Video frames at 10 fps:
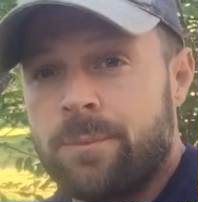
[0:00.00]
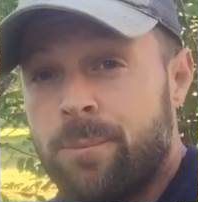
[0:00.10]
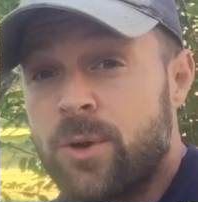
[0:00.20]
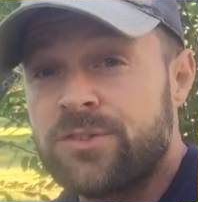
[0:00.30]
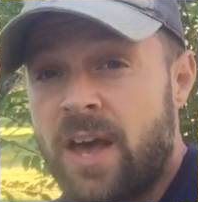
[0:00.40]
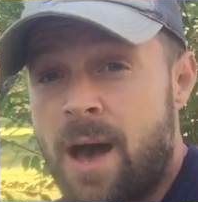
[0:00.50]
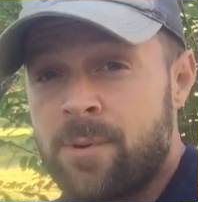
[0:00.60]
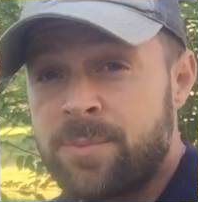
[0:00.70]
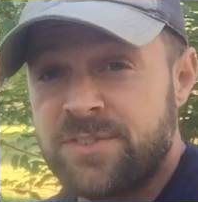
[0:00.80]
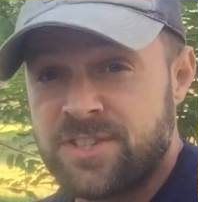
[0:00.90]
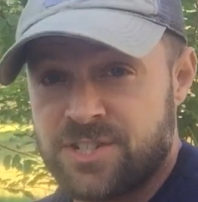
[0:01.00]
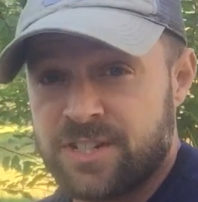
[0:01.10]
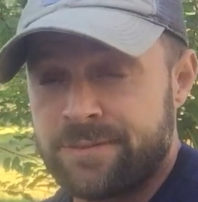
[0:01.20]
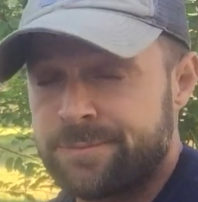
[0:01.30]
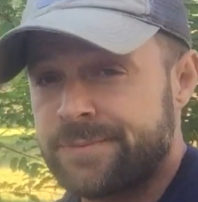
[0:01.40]
most common position.
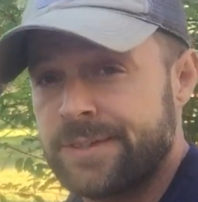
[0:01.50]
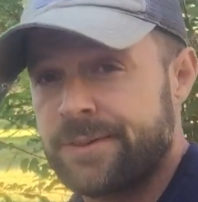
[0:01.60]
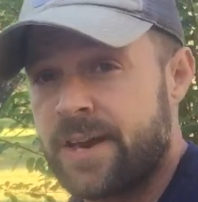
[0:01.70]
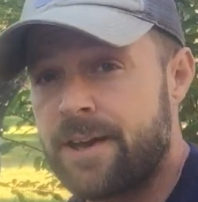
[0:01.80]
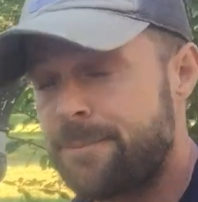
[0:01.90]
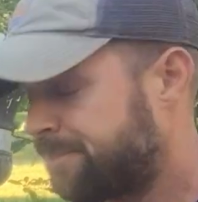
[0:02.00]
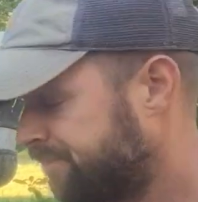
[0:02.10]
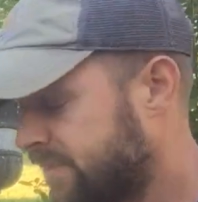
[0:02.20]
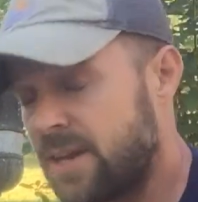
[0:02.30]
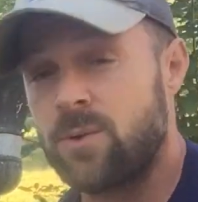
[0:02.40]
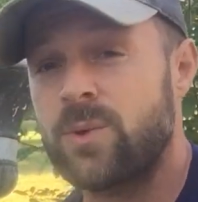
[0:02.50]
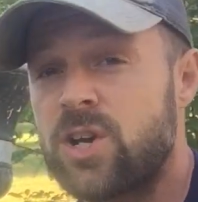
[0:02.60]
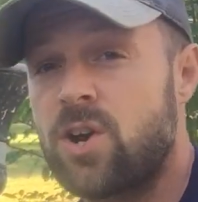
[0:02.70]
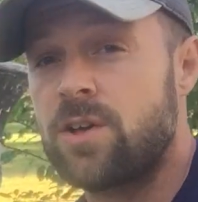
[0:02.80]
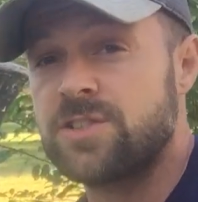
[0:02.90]
Okay, we're
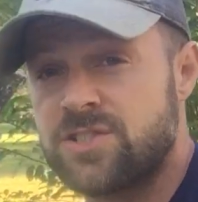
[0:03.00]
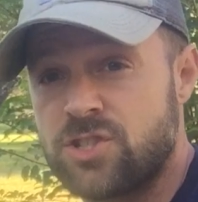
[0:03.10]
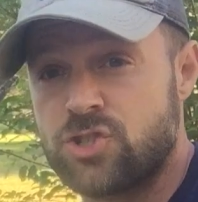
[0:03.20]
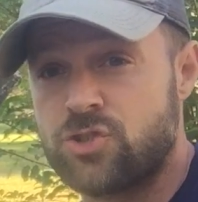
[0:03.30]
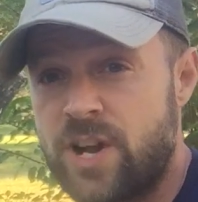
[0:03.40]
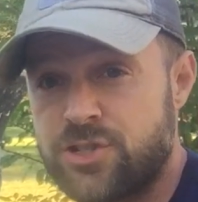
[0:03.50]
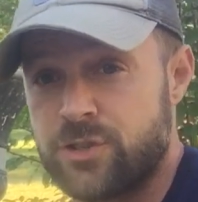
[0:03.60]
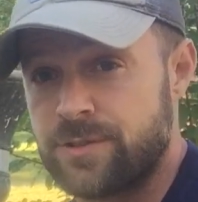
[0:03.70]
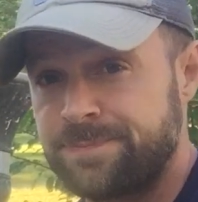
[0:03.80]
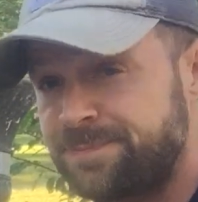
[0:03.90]
going to call this the stretcher,